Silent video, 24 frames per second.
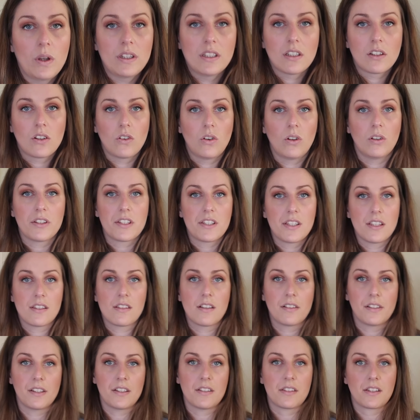When the cold
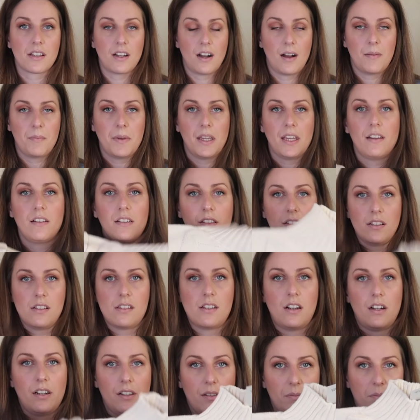season is coming,
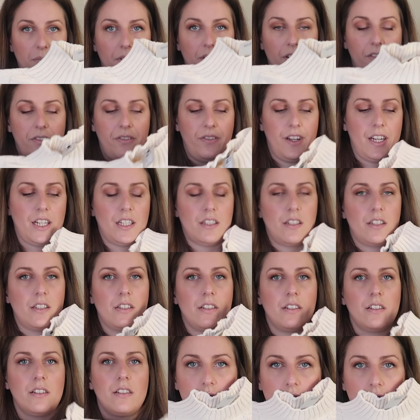these are the perfect
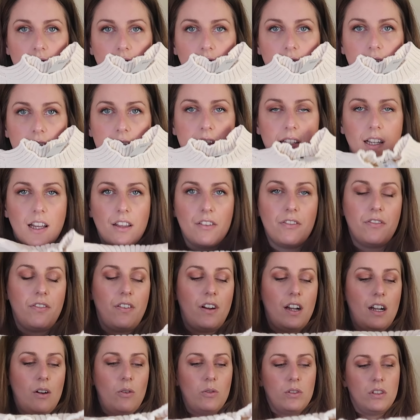choice. I
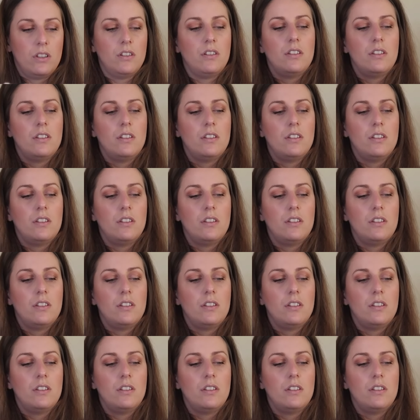found